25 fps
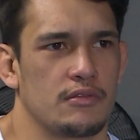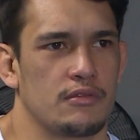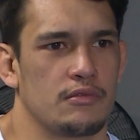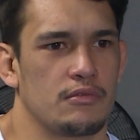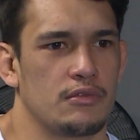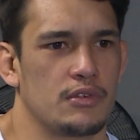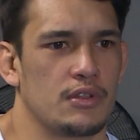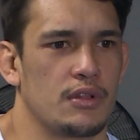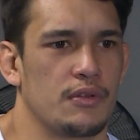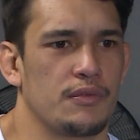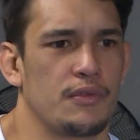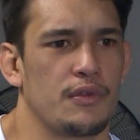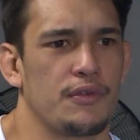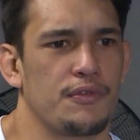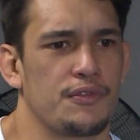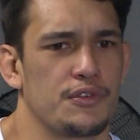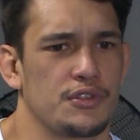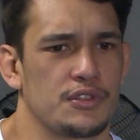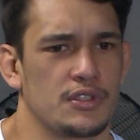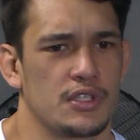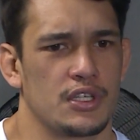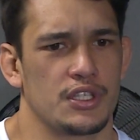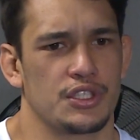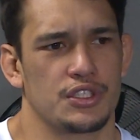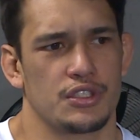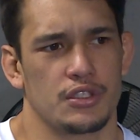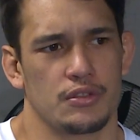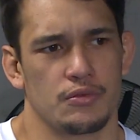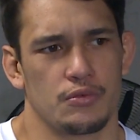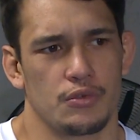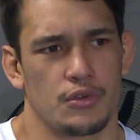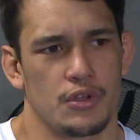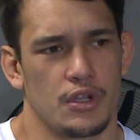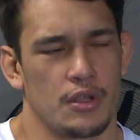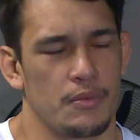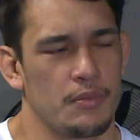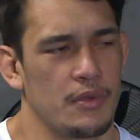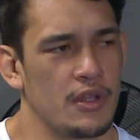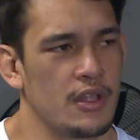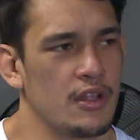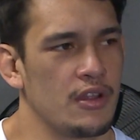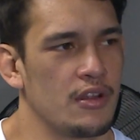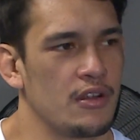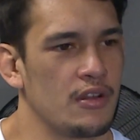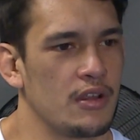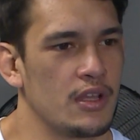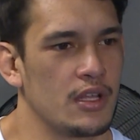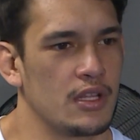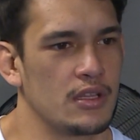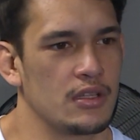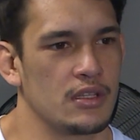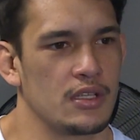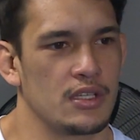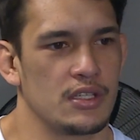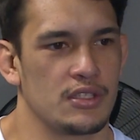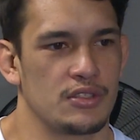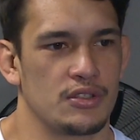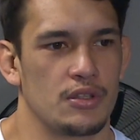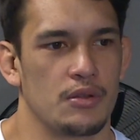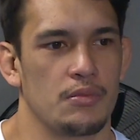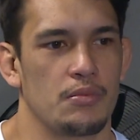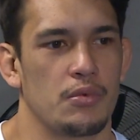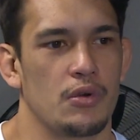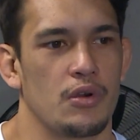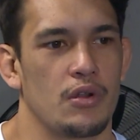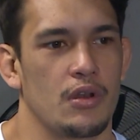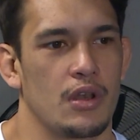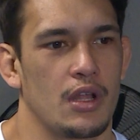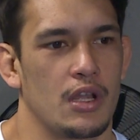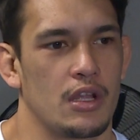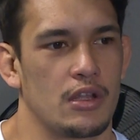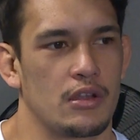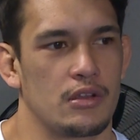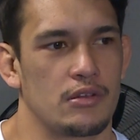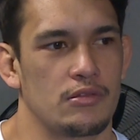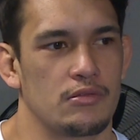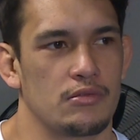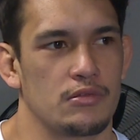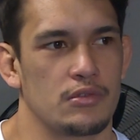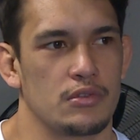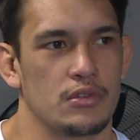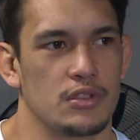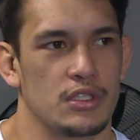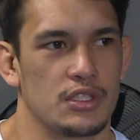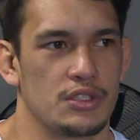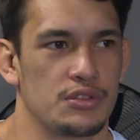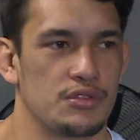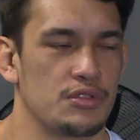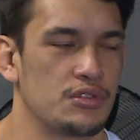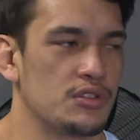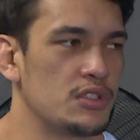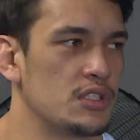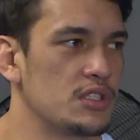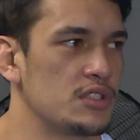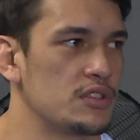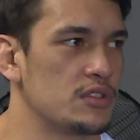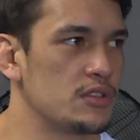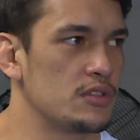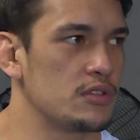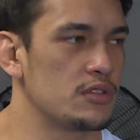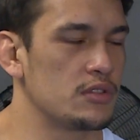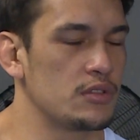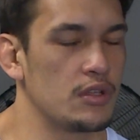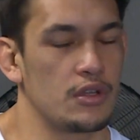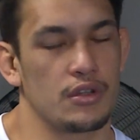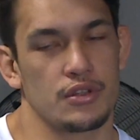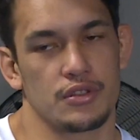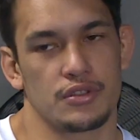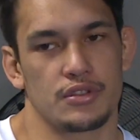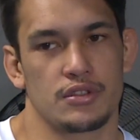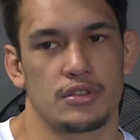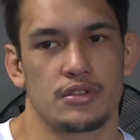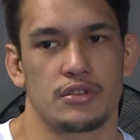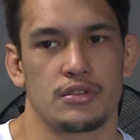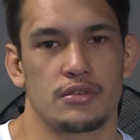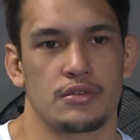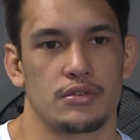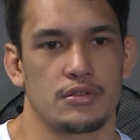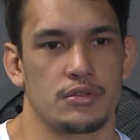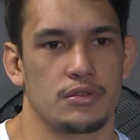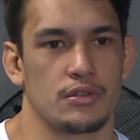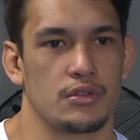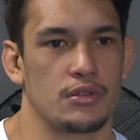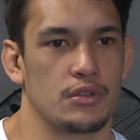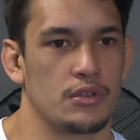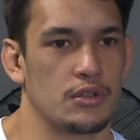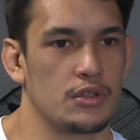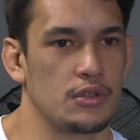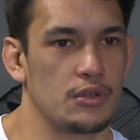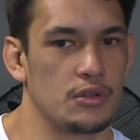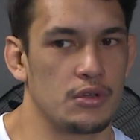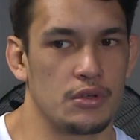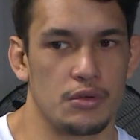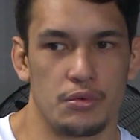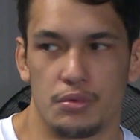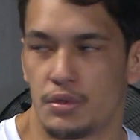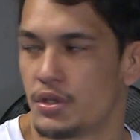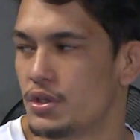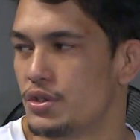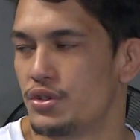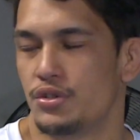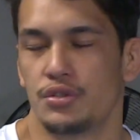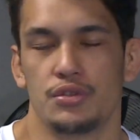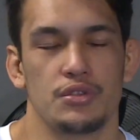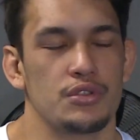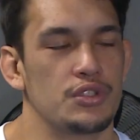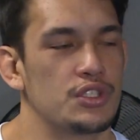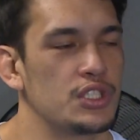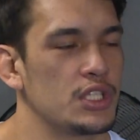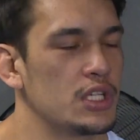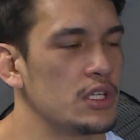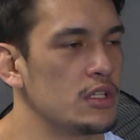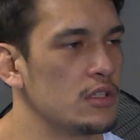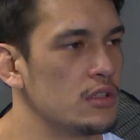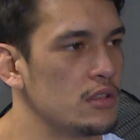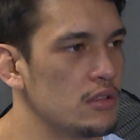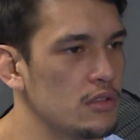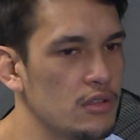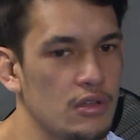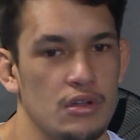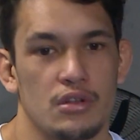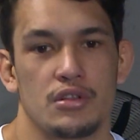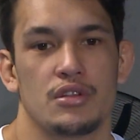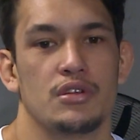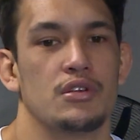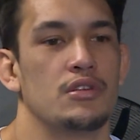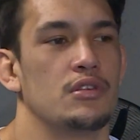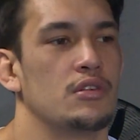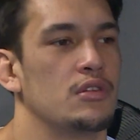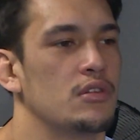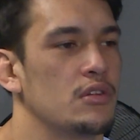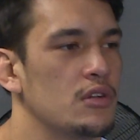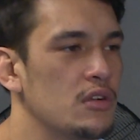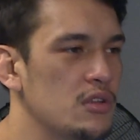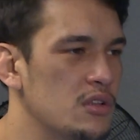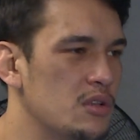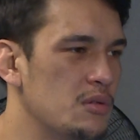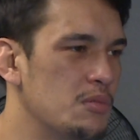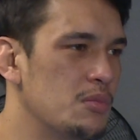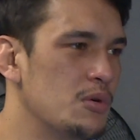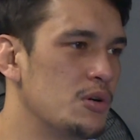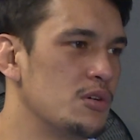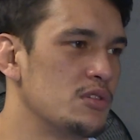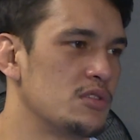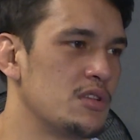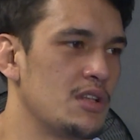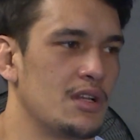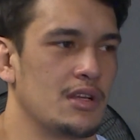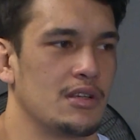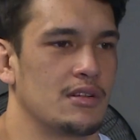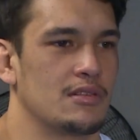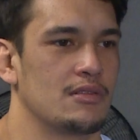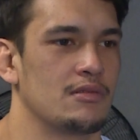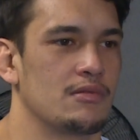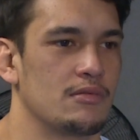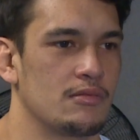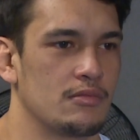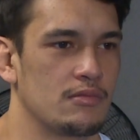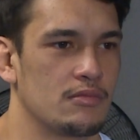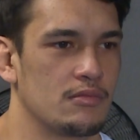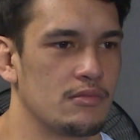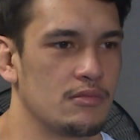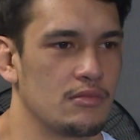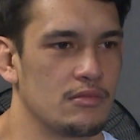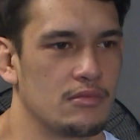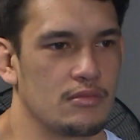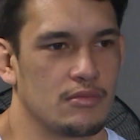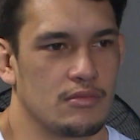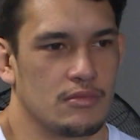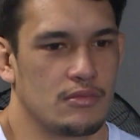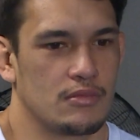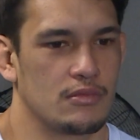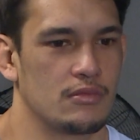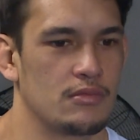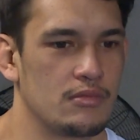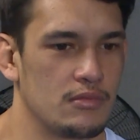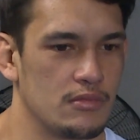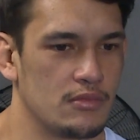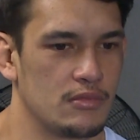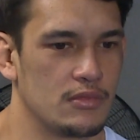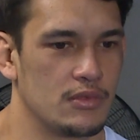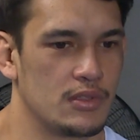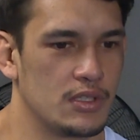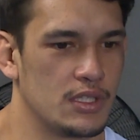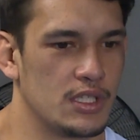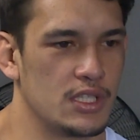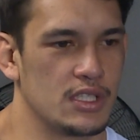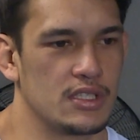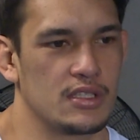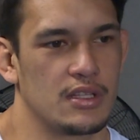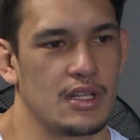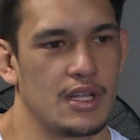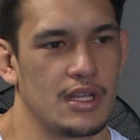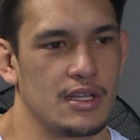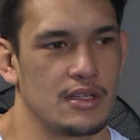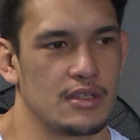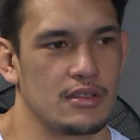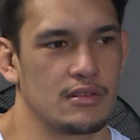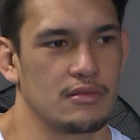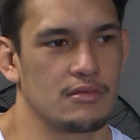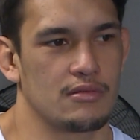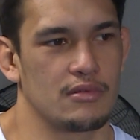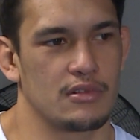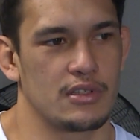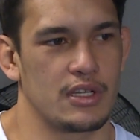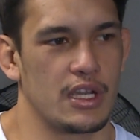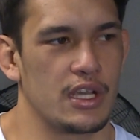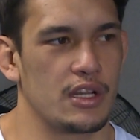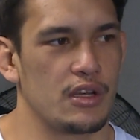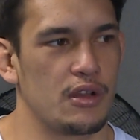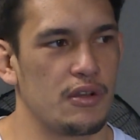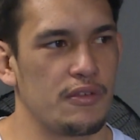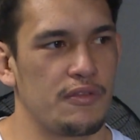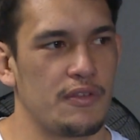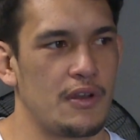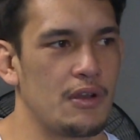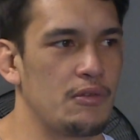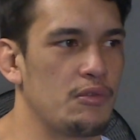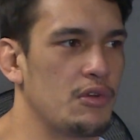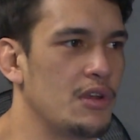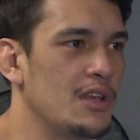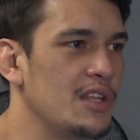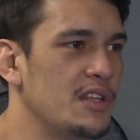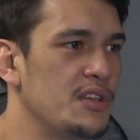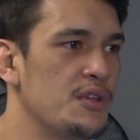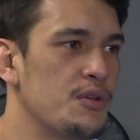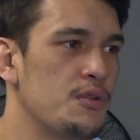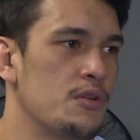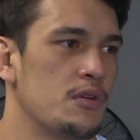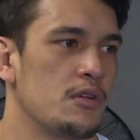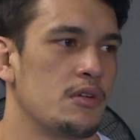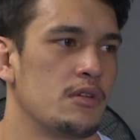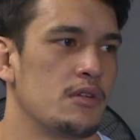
one of the first Tahitian who came here, and he's the boy like who introduced us with Huge and all the boys. Like, he's like kind of our leader.